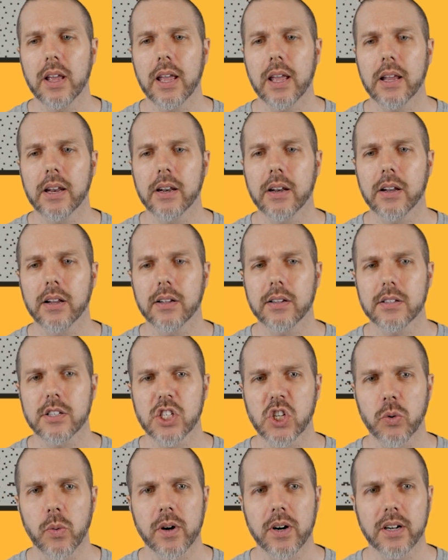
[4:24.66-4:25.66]
and
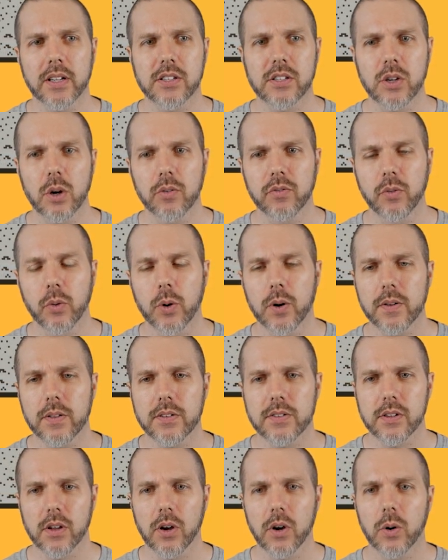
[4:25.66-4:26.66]
so on and so forth.
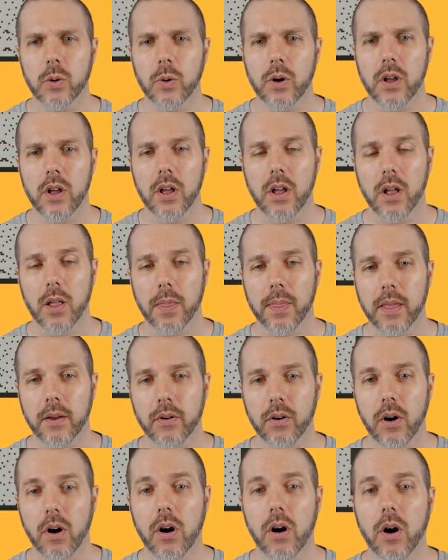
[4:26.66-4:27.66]
So
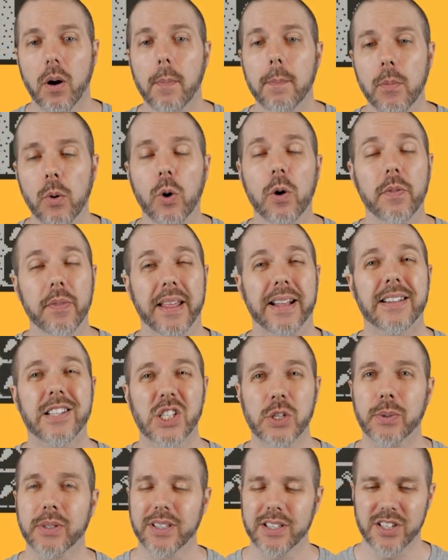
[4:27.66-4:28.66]
there are more things
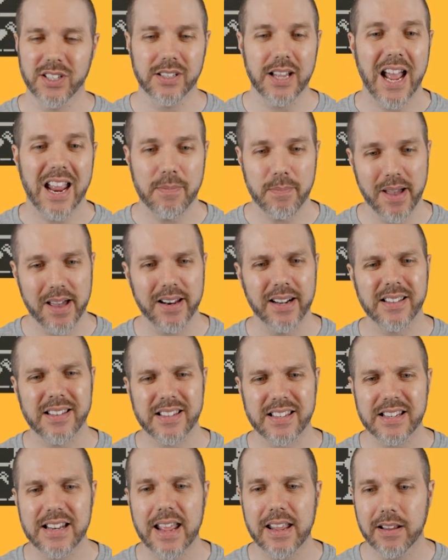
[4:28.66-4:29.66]
to it than just, hey man, it's
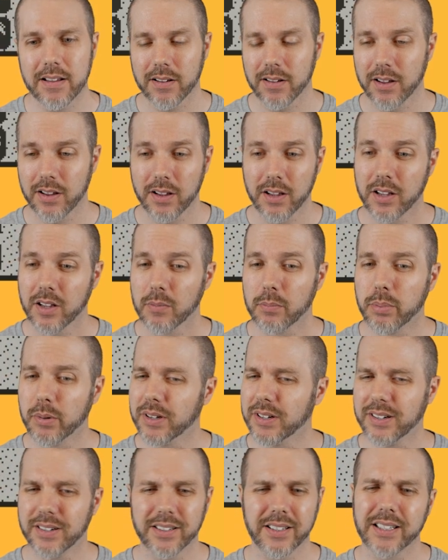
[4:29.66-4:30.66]
Snake.
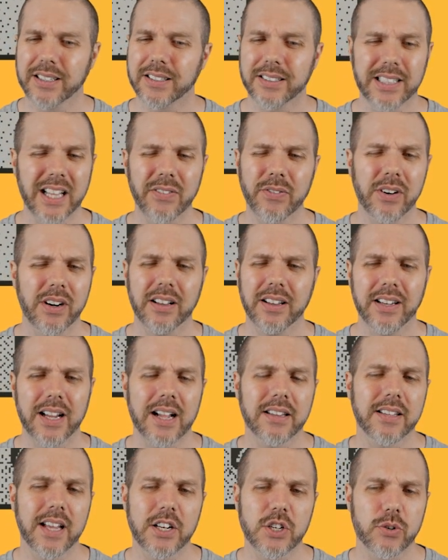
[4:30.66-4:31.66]
But it's definitely
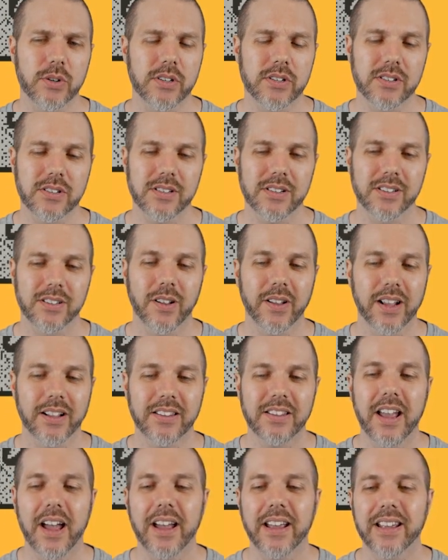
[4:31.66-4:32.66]
not Tetris. That's all I can
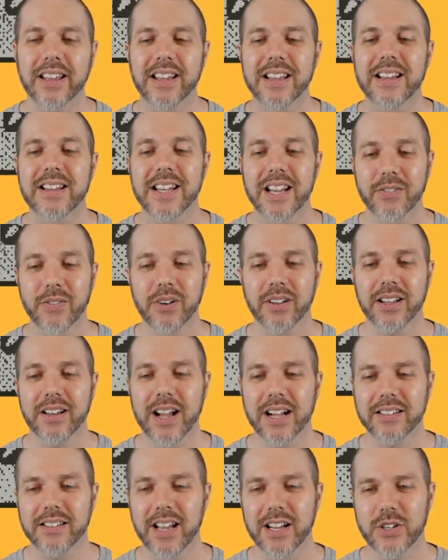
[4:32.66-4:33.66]
say. Definitely
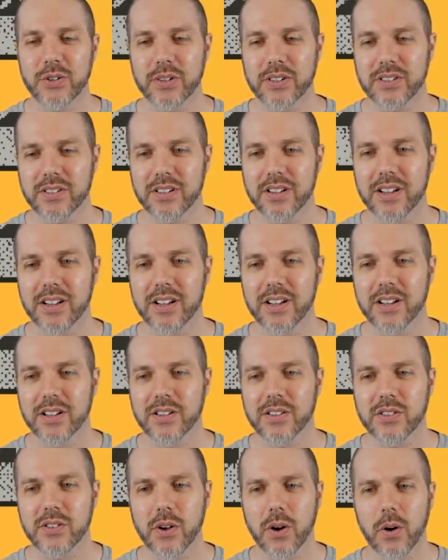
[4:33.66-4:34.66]
not Tetris.
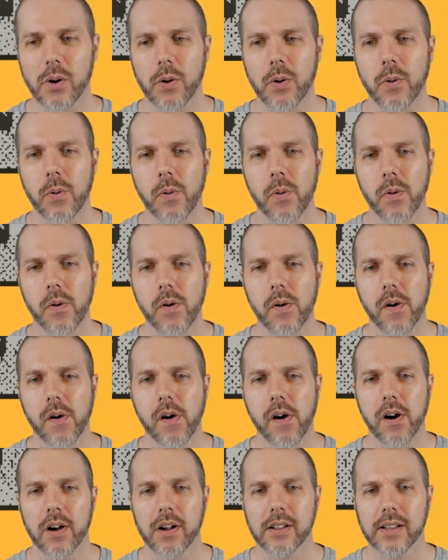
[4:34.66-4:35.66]
So
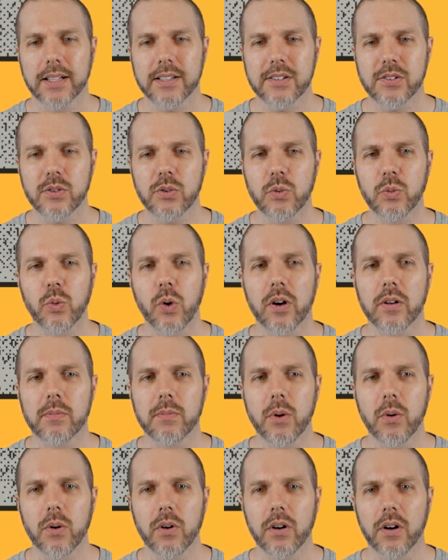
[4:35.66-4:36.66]
let's do one
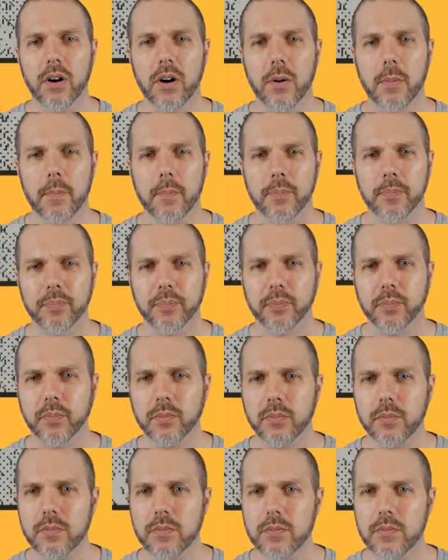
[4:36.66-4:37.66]
more
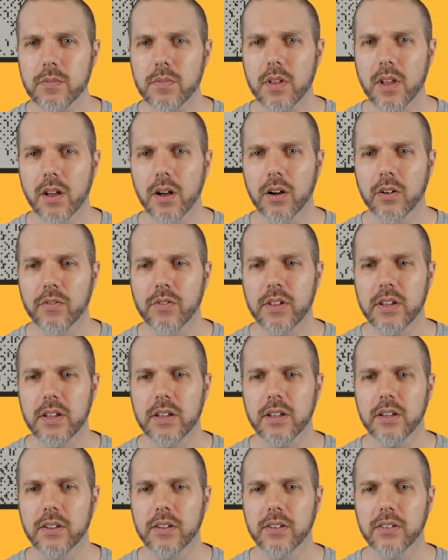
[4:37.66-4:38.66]
of
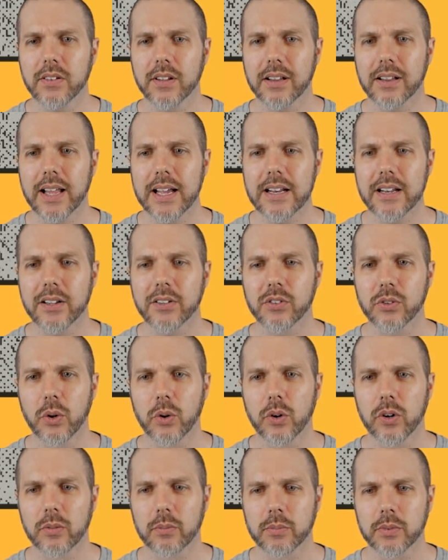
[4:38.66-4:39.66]
these lightning
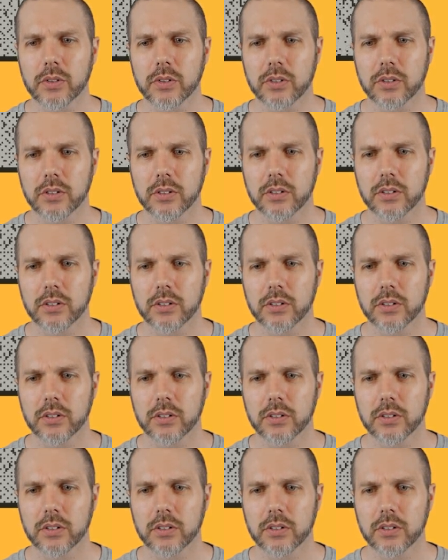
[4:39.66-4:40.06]
storms